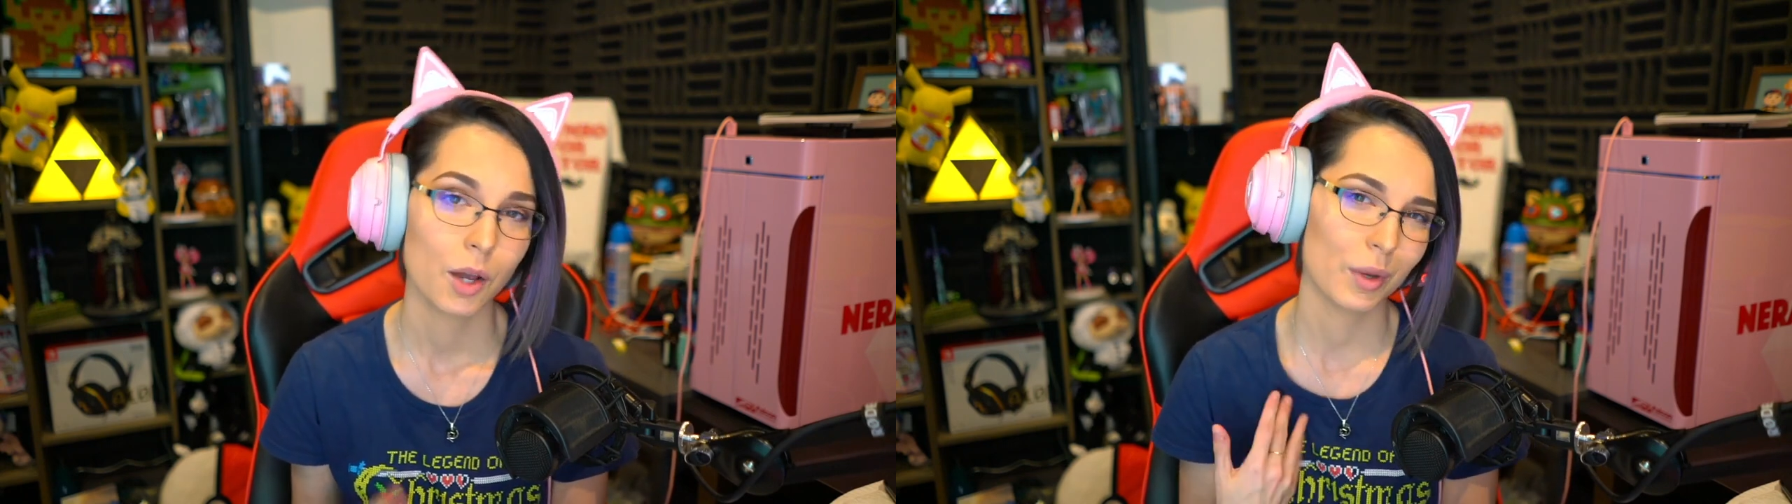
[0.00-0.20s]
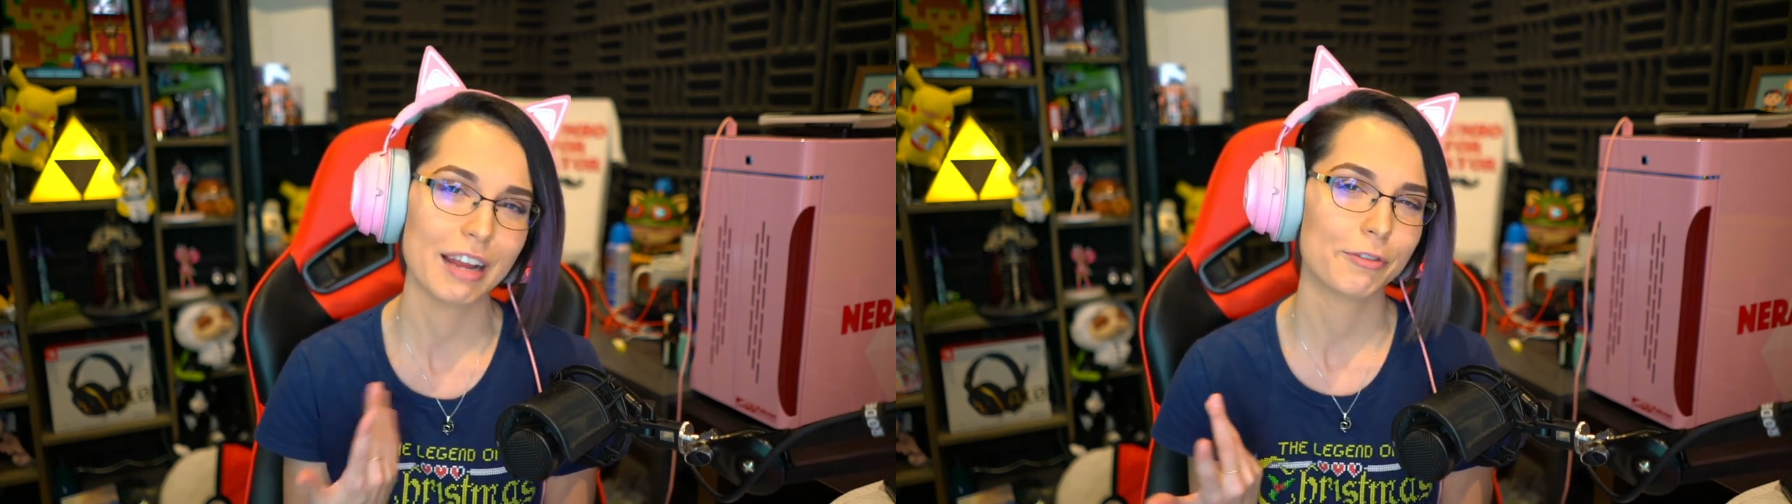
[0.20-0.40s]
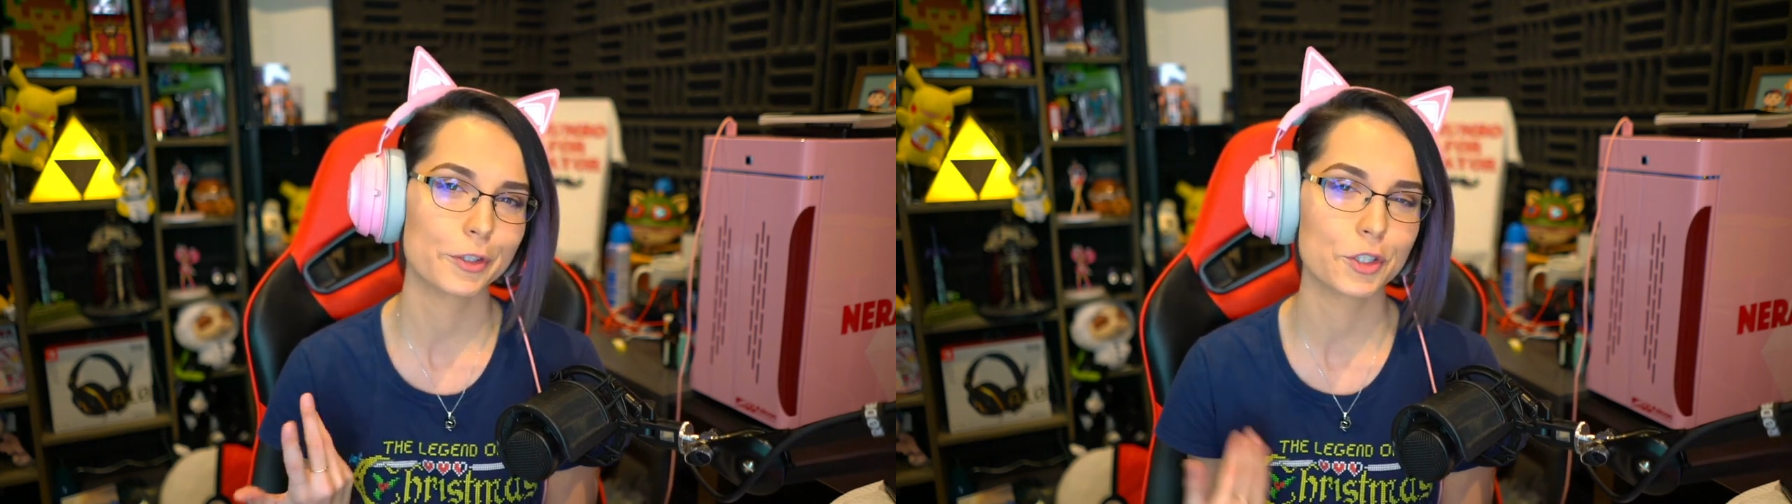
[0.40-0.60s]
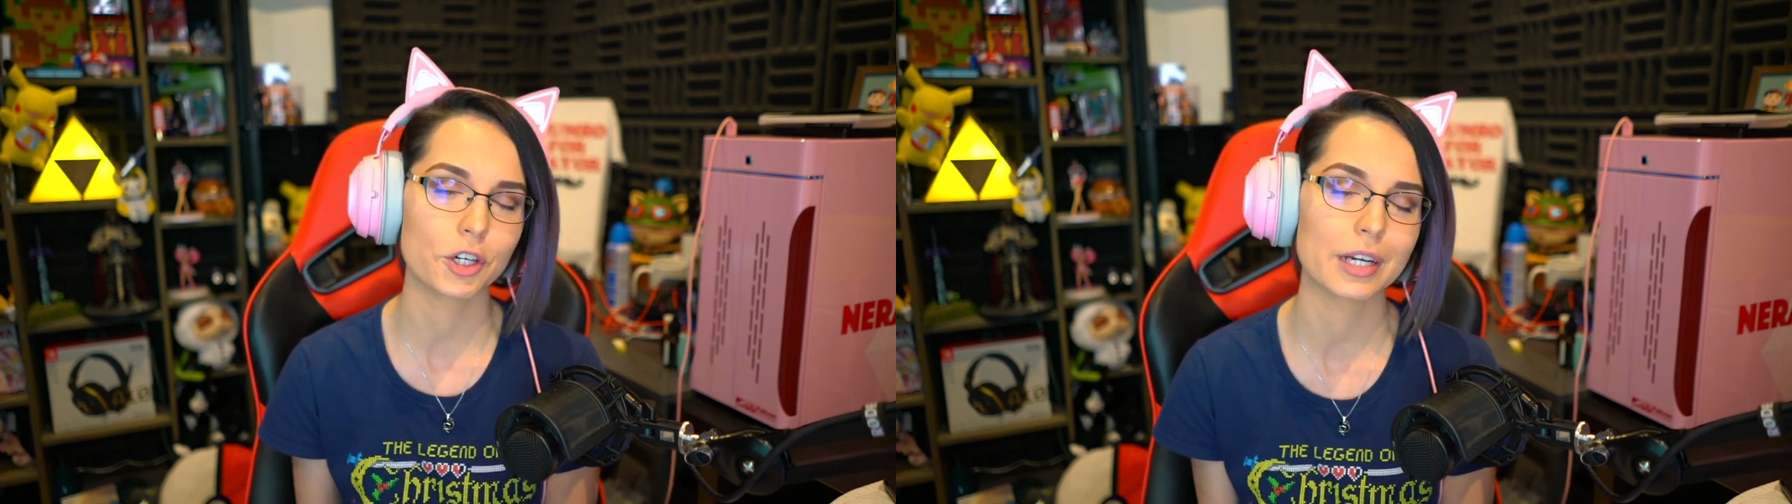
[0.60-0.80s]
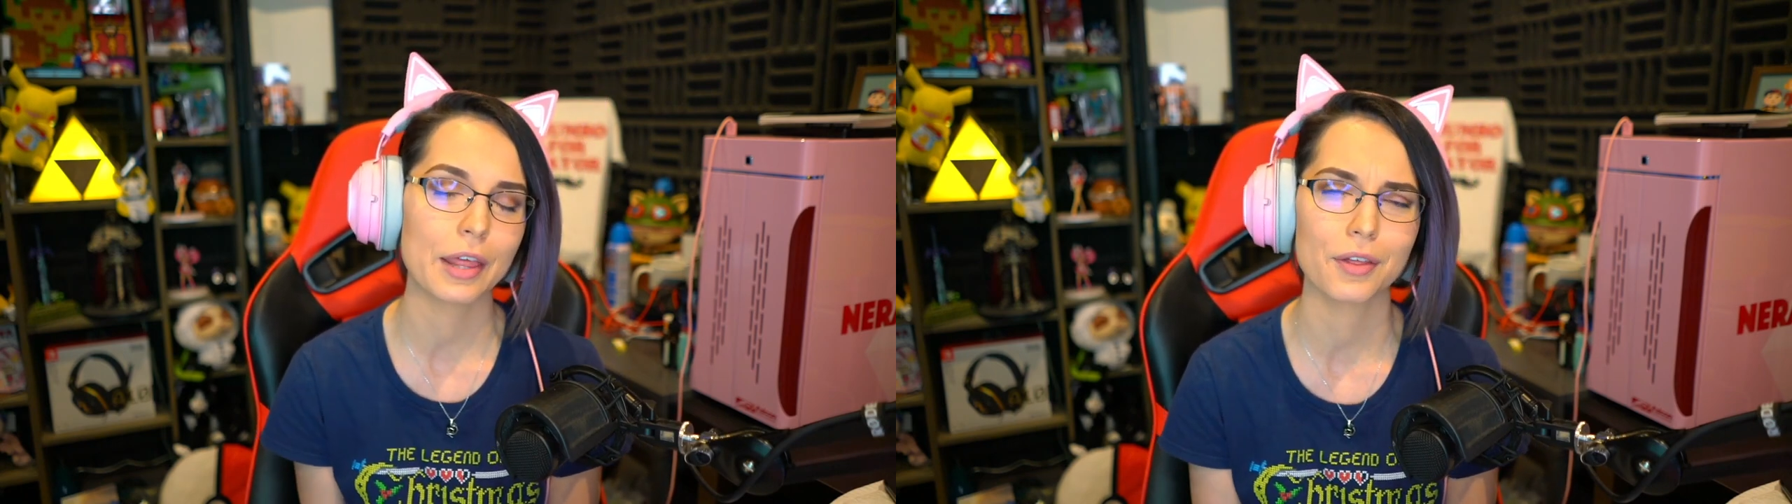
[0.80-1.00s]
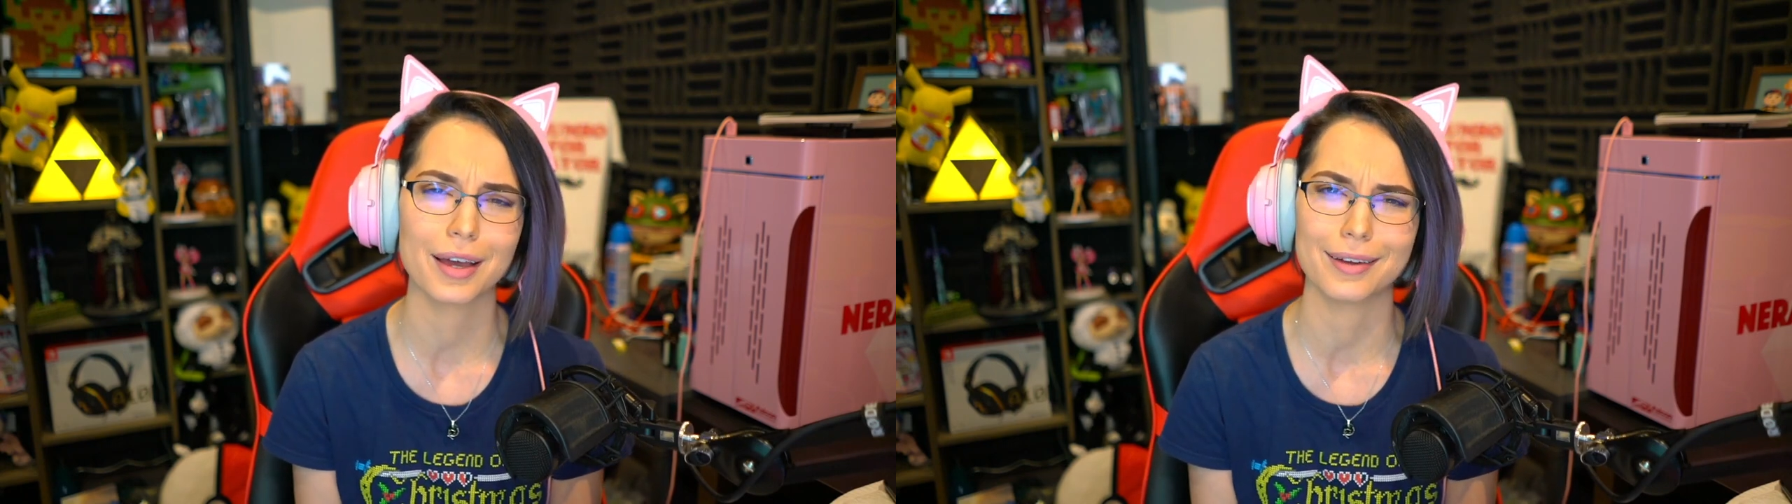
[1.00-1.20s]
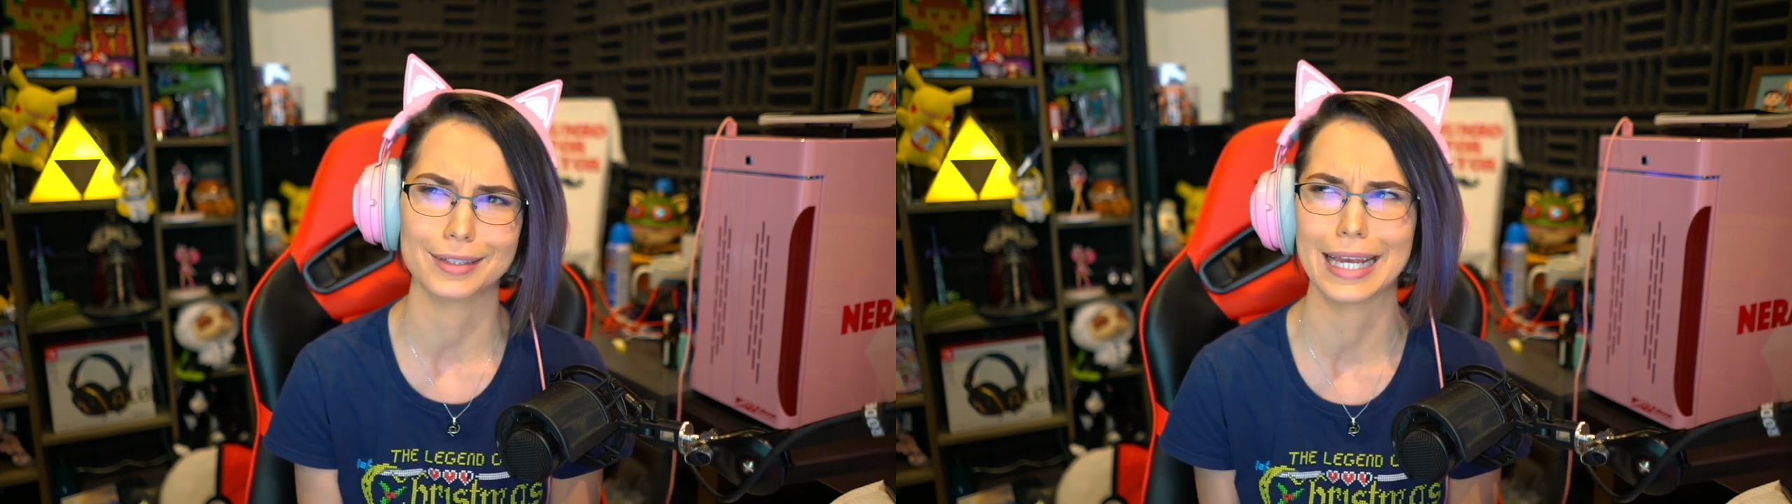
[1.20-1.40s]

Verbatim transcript: When I first heard, I thought,